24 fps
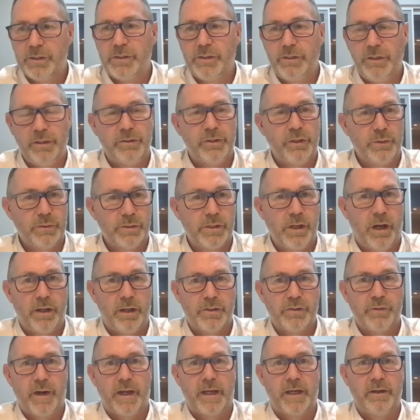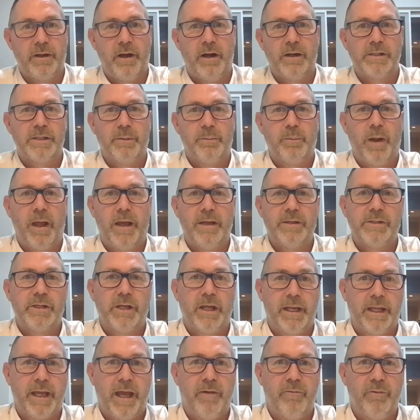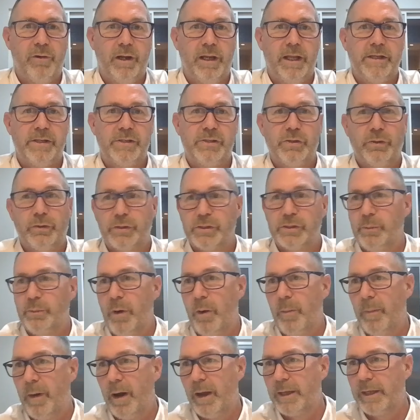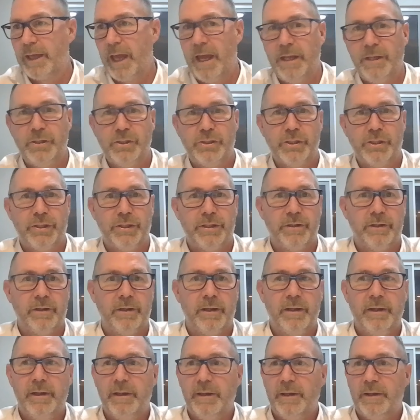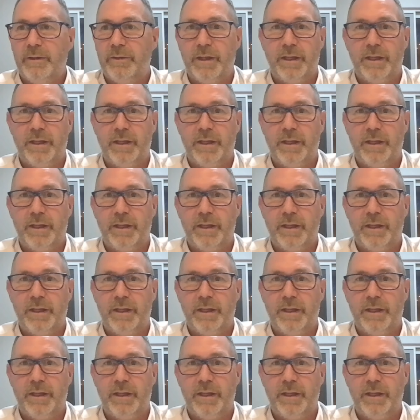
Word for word: you, you do start to recognise that players are going to get released or someone might get injured, and